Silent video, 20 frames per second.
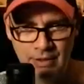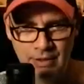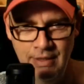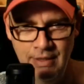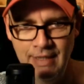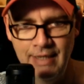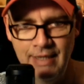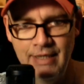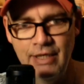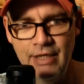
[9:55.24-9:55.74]

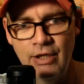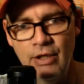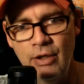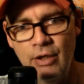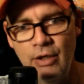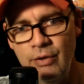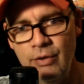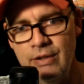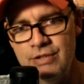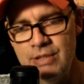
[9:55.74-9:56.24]
and mm-hmm. it mm.
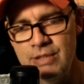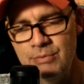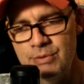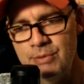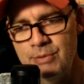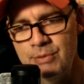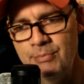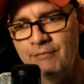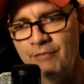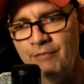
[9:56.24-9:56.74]
only seems to
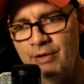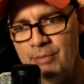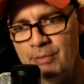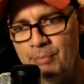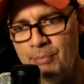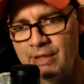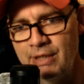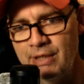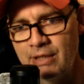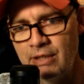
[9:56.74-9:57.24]
be very
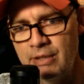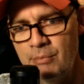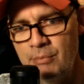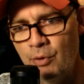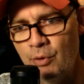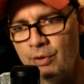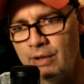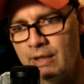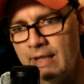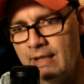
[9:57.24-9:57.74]
politically
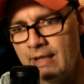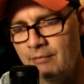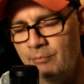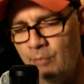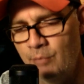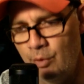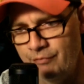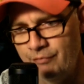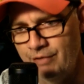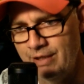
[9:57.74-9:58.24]

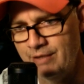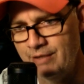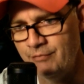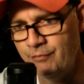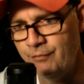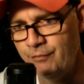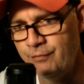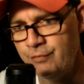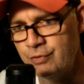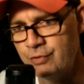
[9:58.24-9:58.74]
motivated.
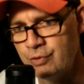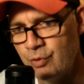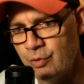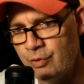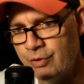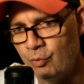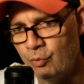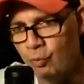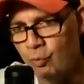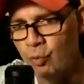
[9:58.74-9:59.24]
So the
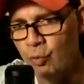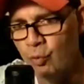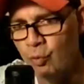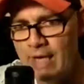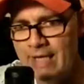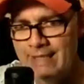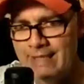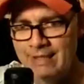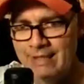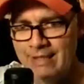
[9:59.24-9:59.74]

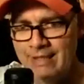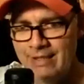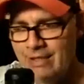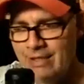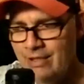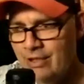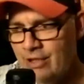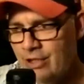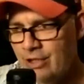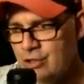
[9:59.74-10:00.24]
right
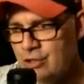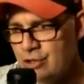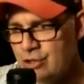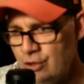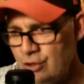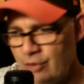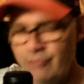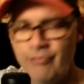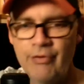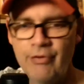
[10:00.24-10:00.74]

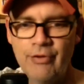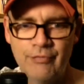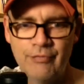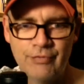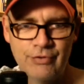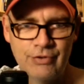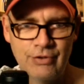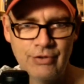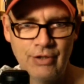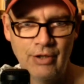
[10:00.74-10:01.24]

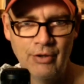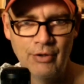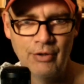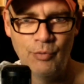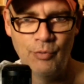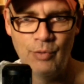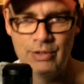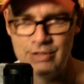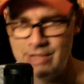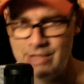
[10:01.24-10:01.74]
conservatives are
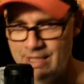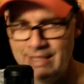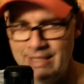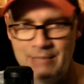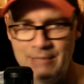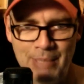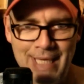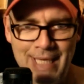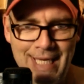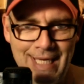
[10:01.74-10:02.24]
the ones
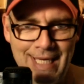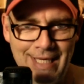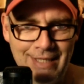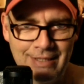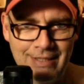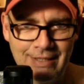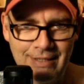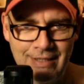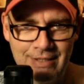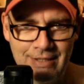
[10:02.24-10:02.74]
getting banned.
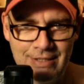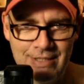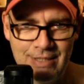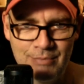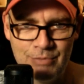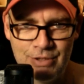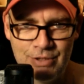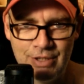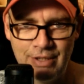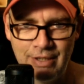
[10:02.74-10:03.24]
It
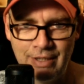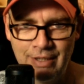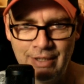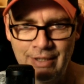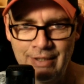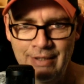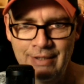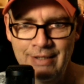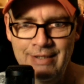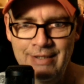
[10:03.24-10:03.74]
seems like
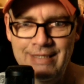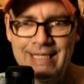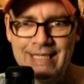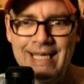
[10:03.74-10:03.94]
mm-hmm. the mm.